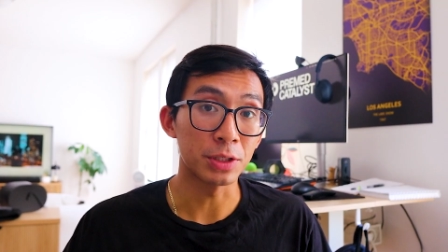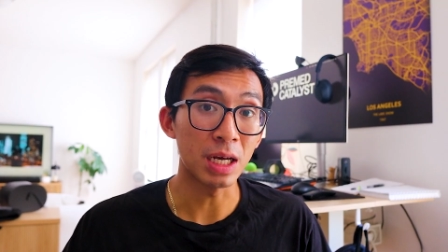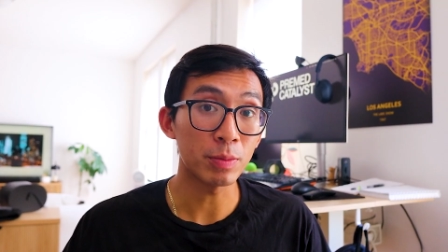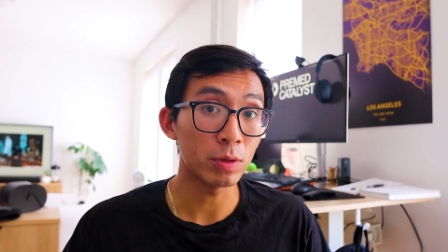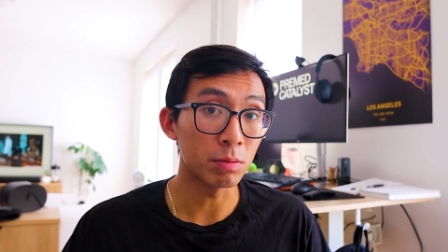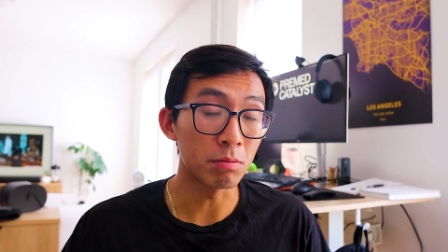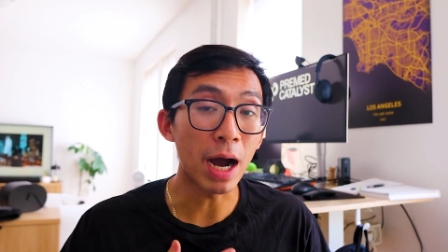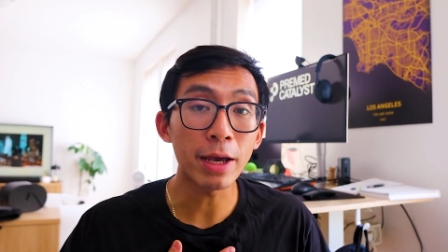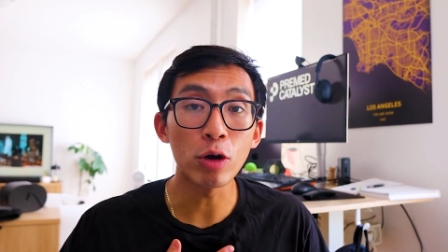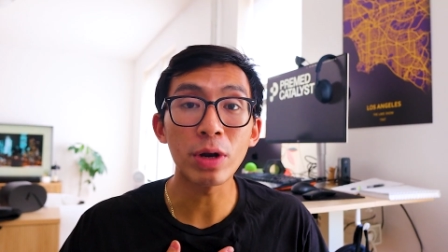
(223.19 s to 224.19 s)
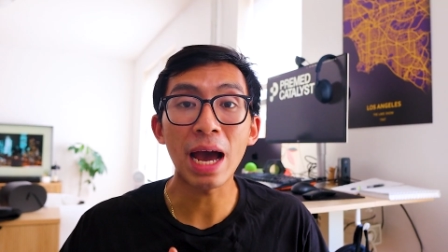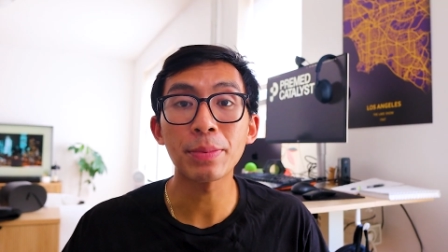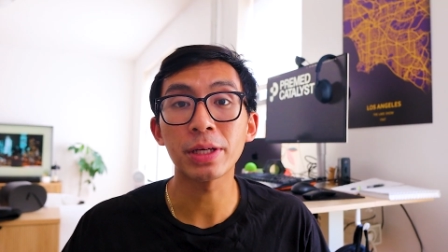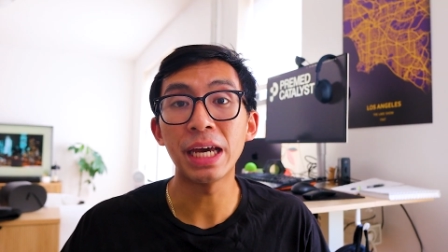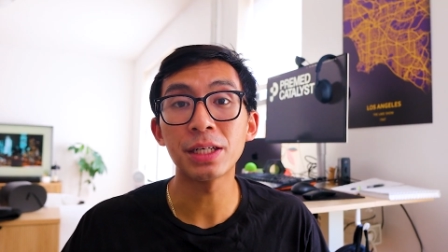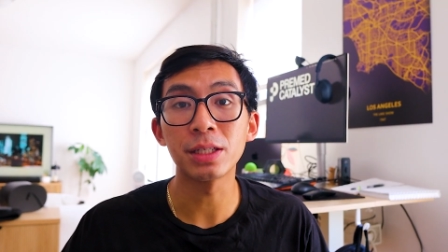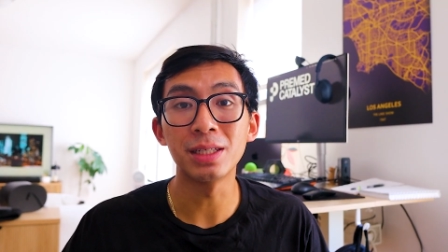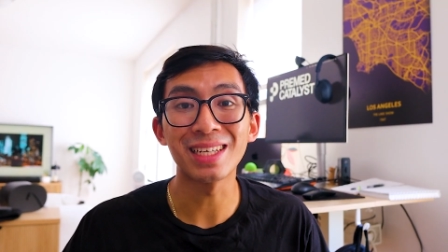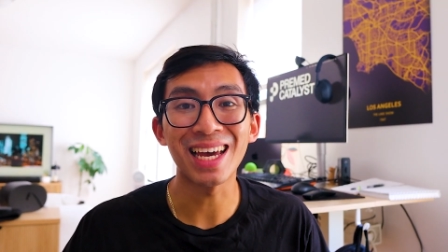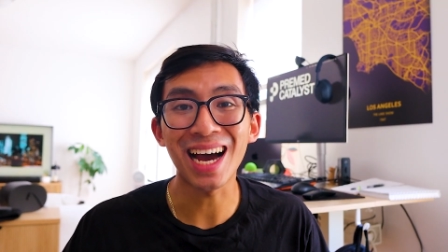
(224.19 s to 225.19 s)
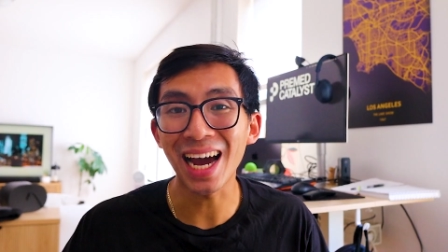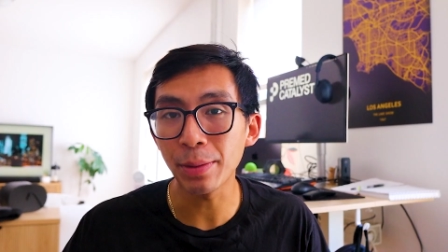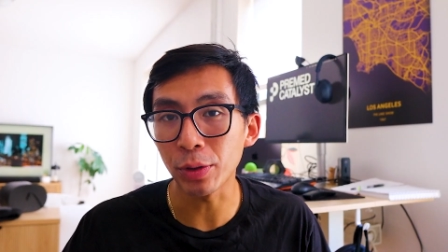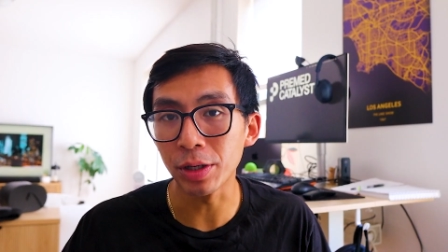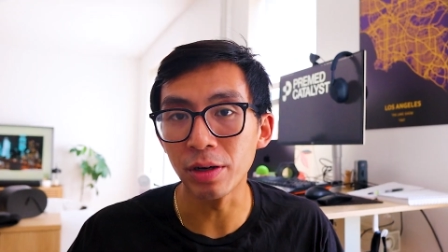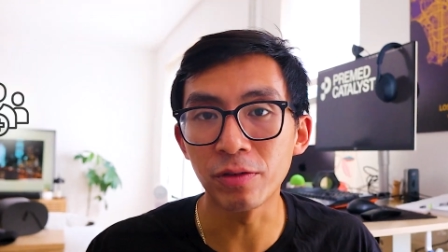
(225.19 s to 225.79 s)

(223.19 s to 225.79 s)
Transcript: For example, my own application is a hybrid